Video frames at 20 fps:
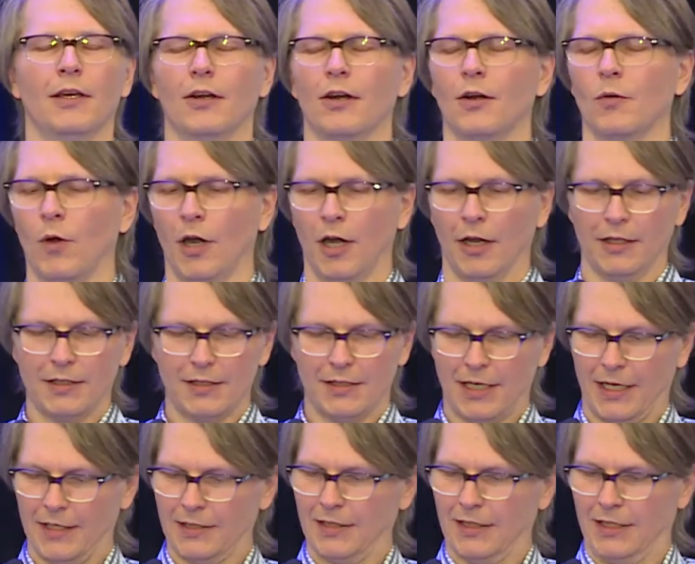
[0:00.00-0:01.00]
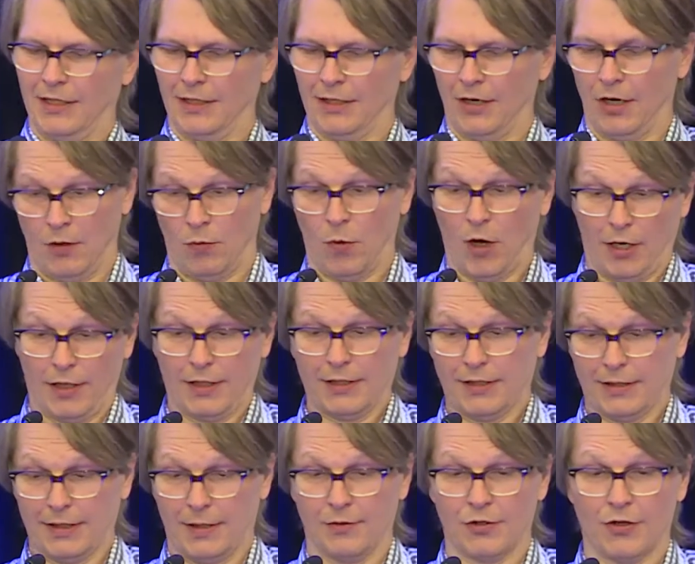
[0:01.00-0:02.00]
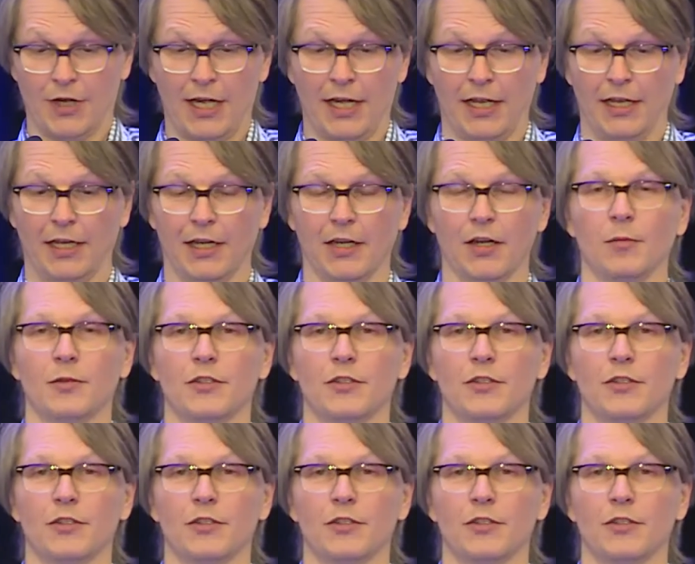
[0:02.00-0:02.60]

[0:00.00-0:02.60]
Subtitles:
wireless testing, our wireless training here,